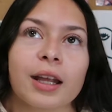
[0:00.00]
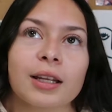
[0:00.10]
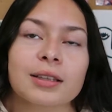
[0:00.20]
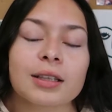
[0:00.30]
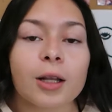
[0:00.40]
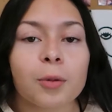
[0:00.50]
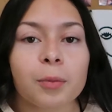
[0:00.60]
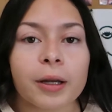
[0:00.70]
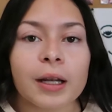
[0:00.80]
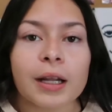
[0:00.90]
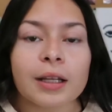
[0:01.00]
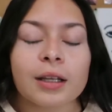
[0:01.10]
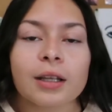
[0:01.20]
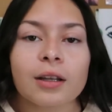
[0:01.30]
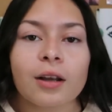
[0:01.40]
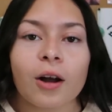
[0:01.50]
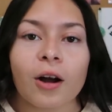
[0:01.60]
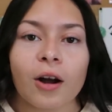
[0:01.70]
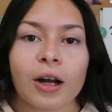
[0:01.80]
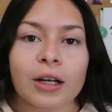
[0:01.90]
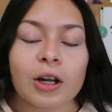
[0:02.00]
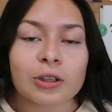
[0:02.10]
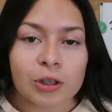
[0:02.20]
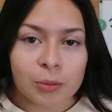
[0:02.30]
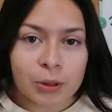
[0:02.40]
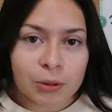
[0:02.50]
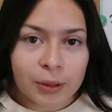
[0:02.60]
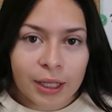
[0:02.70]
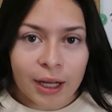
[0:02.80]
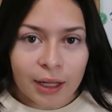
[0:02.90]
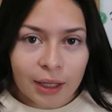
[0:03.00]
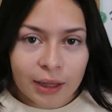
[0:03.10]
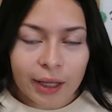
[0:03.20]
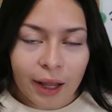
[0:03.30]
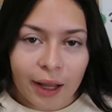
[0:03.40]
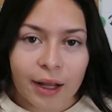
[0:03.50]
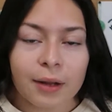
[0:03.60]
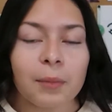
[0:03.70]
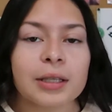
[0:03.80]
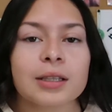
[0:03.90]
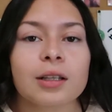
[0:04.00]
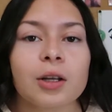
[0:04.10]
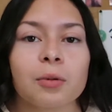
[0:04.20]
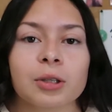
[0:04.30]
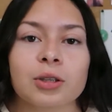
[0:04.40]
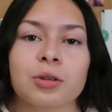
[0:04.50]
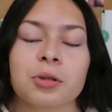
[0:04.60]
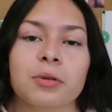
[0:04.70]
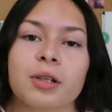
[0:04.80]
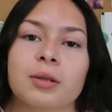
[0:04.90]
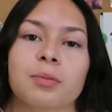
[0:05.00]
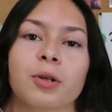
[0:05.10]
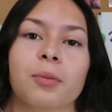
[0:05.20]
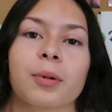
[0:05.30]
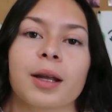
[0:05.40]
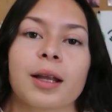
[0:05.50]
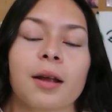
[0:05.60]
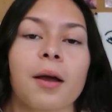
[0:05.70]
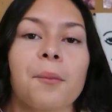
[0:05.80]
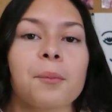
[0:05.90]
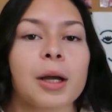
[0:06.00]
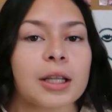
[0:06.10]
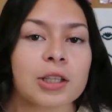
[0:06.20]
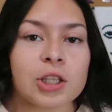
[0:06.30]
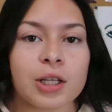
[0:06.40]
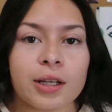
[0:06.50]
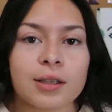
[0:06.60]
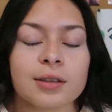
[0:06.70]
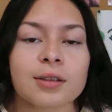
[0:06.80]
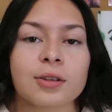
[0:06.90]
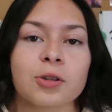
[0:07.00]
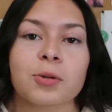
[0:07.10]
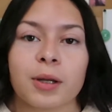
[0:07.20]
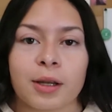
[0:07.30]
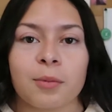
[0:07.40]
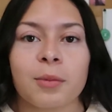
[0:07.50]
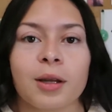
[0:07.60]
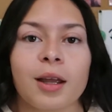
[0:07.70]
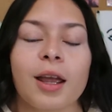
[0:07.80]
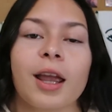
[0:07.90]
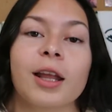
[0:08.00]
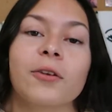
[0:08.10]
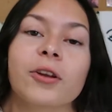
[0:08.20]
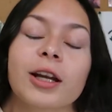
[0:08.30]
it is celebrated on October 28th. And basically what you do is you're bringing matachines to him. And if you